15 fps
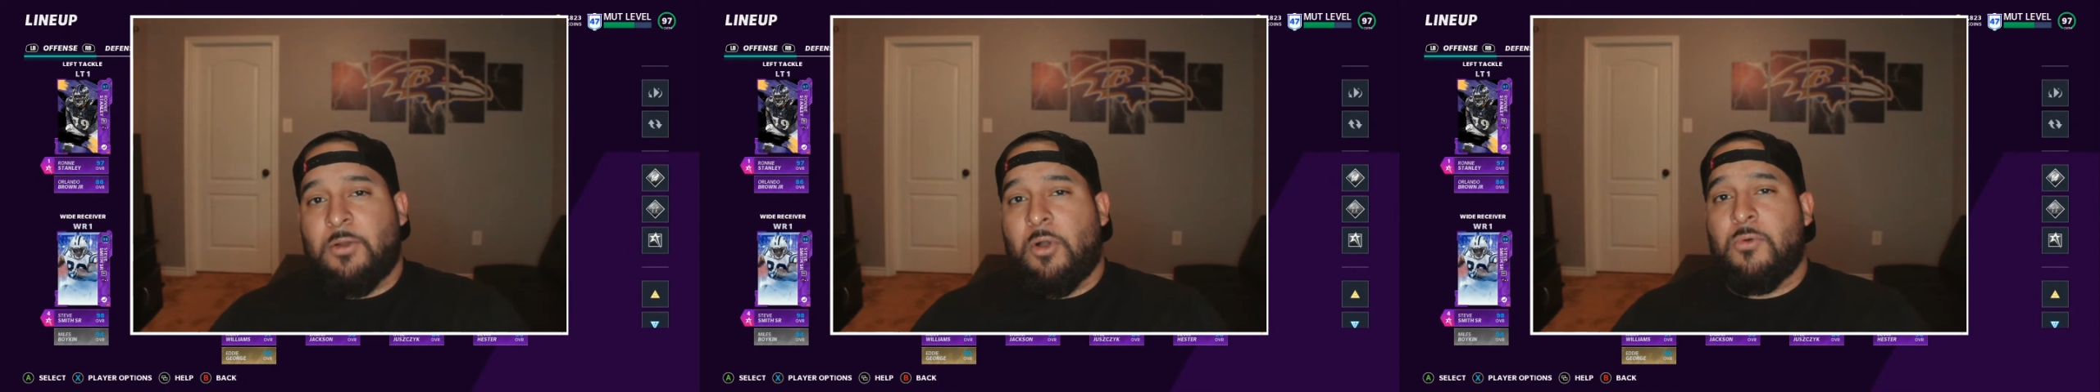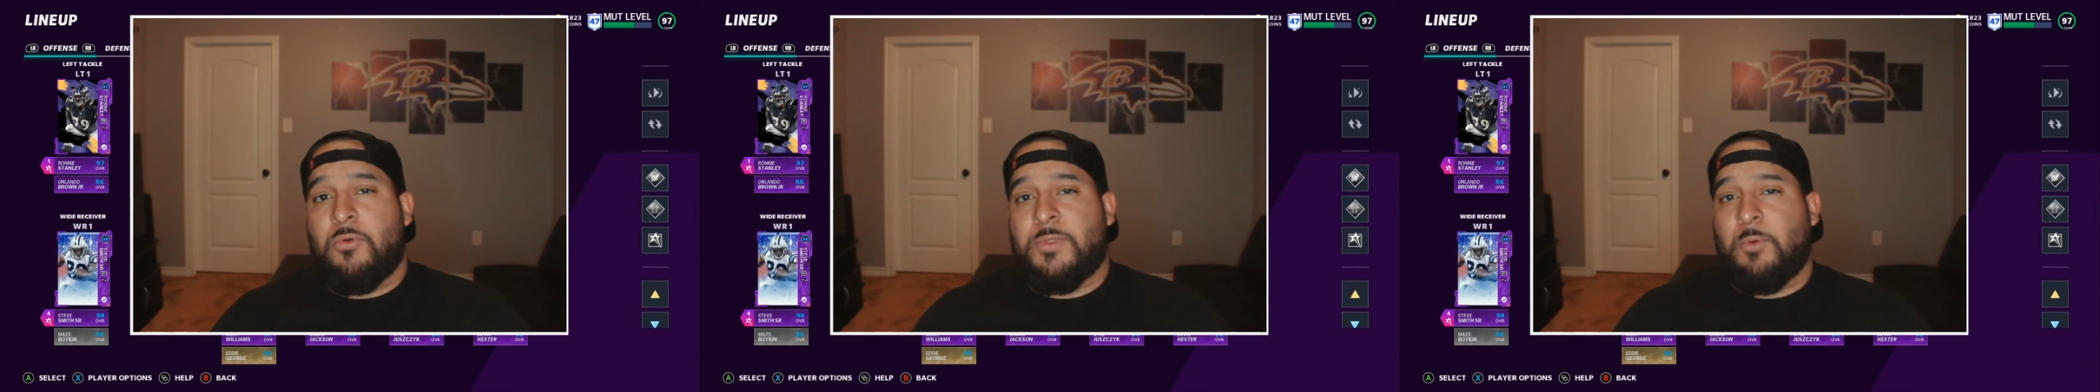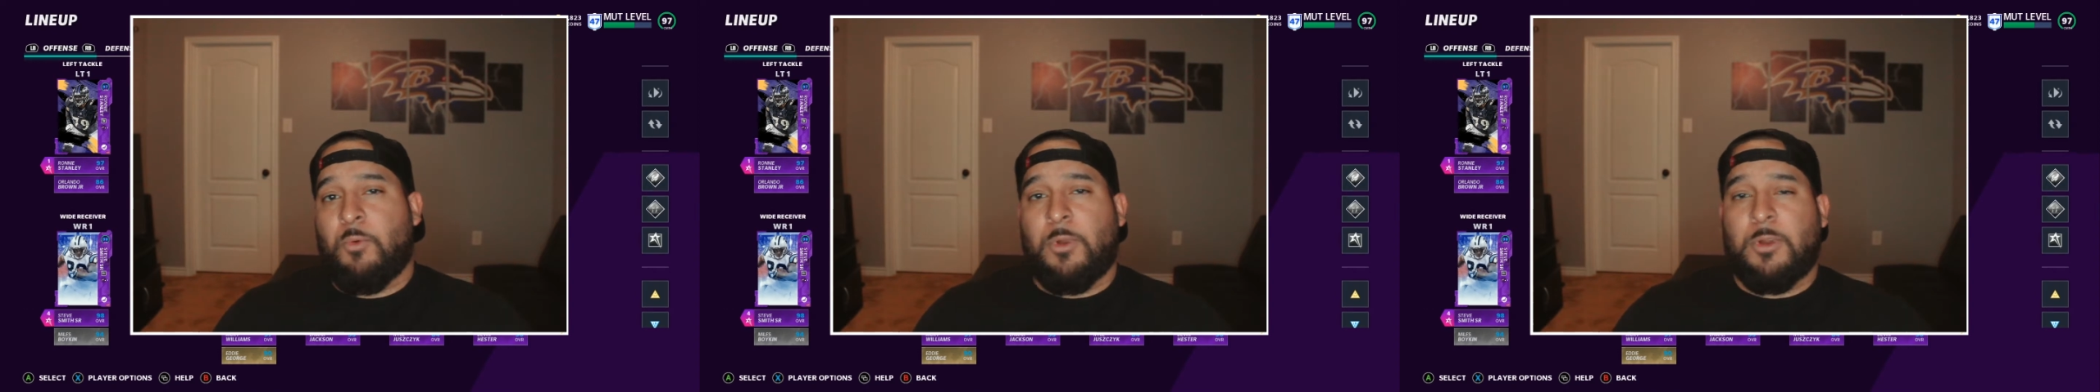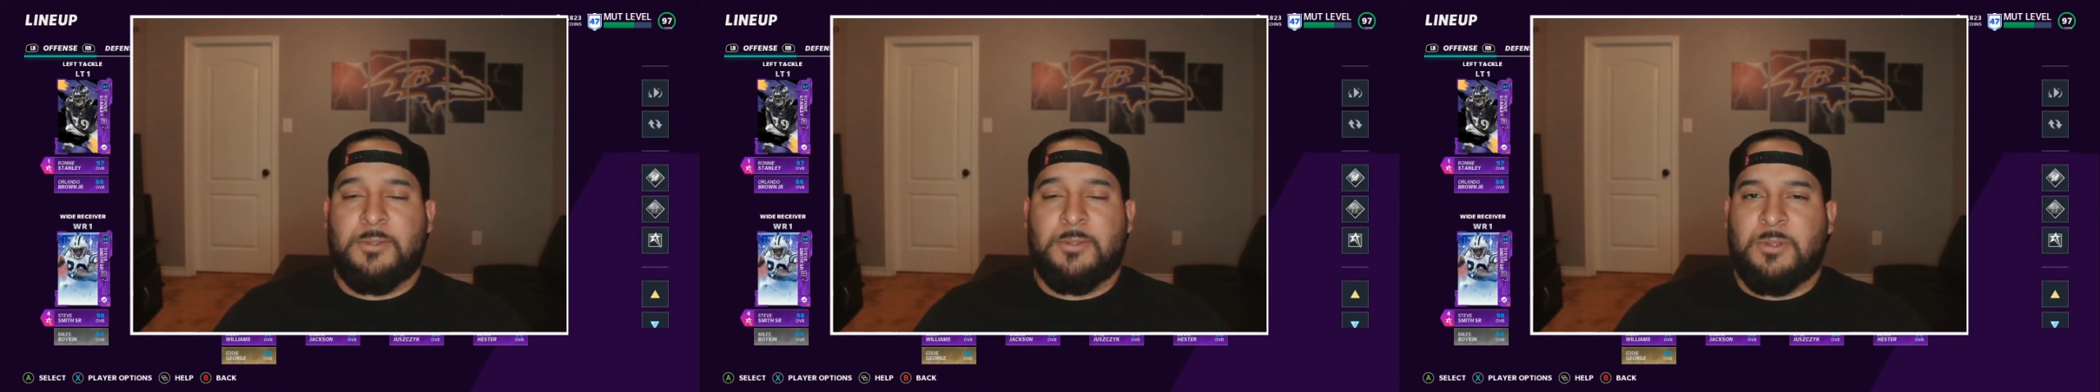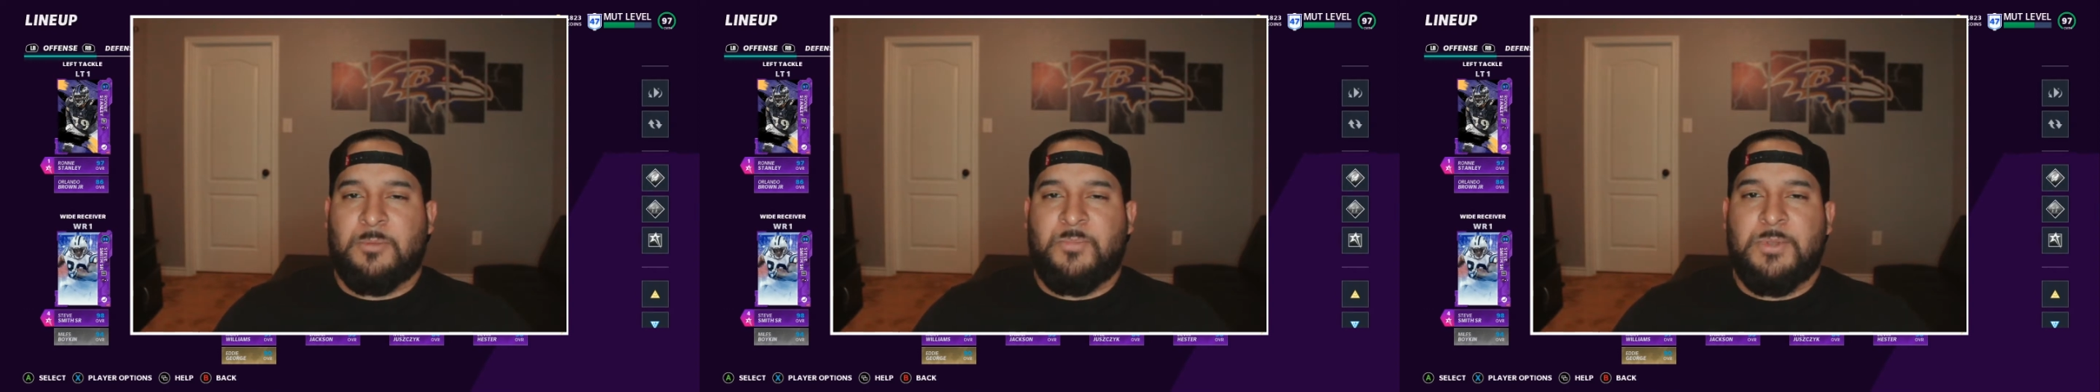Oh, they work on
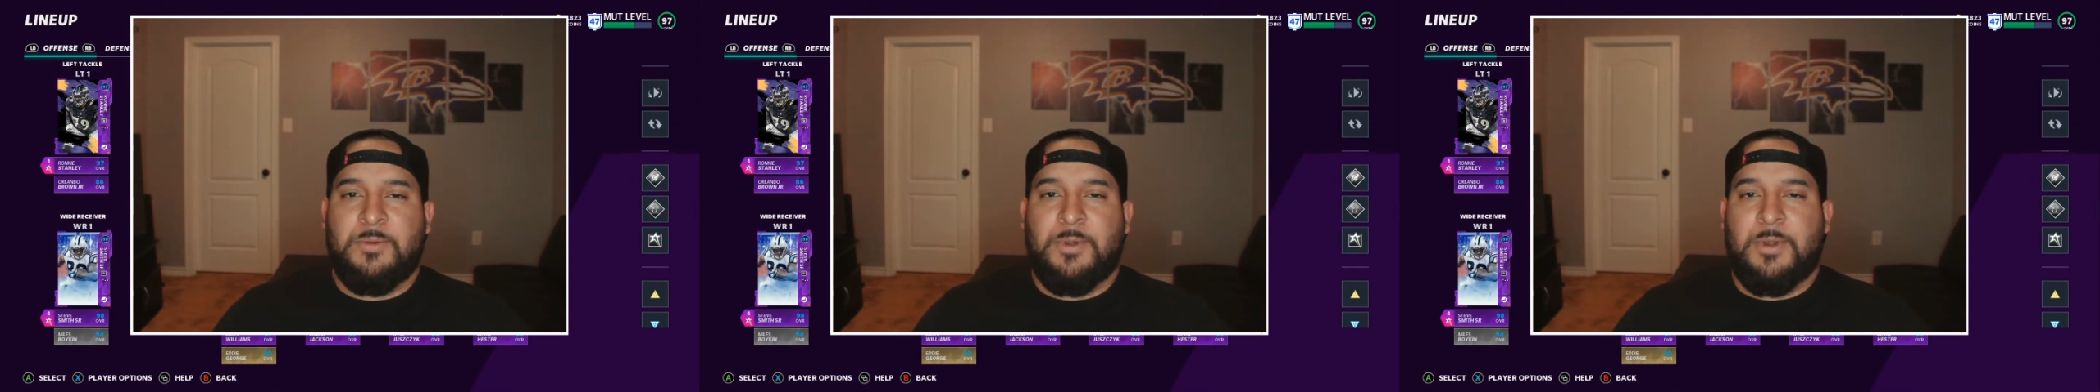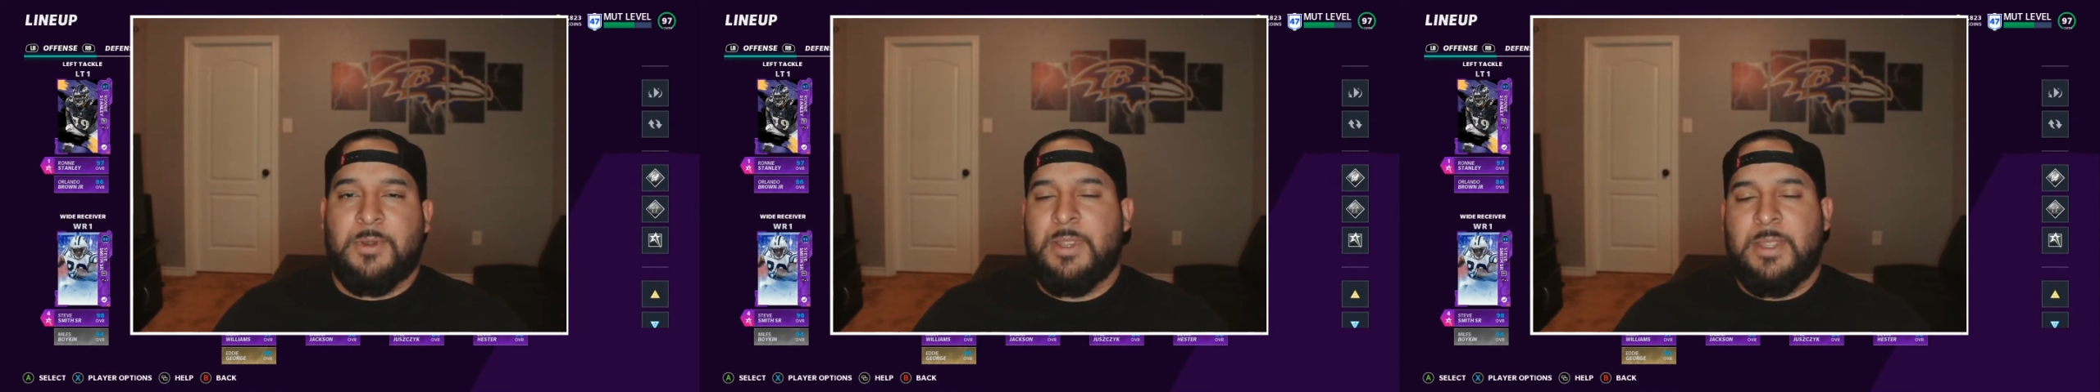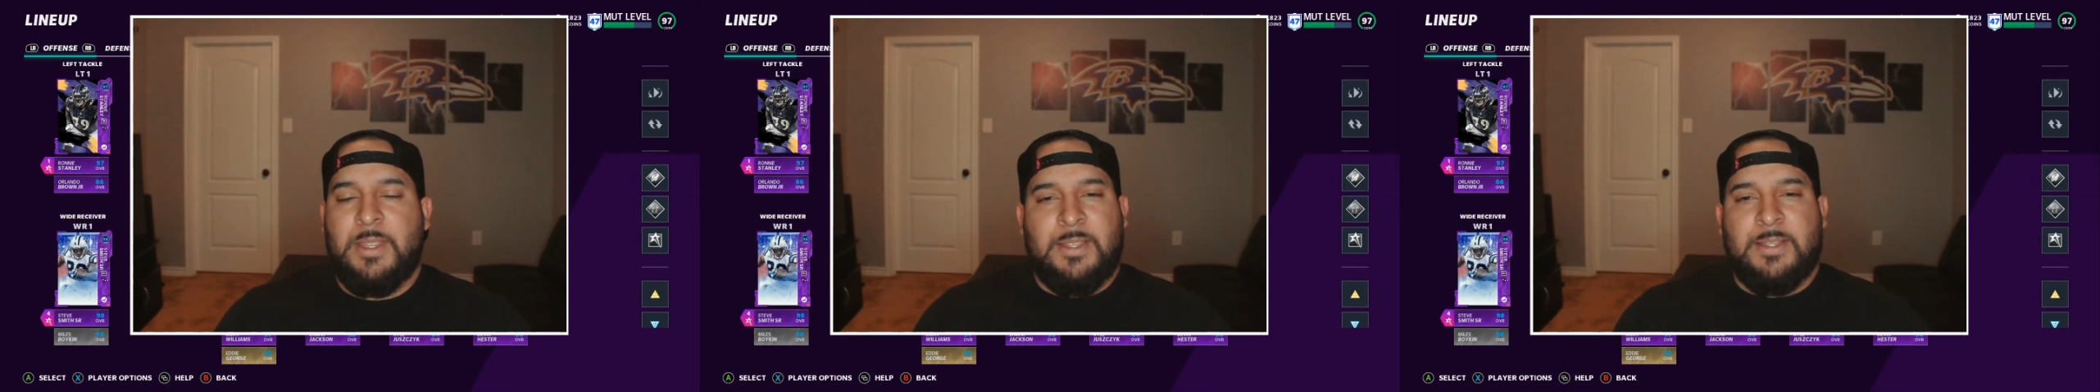the computer.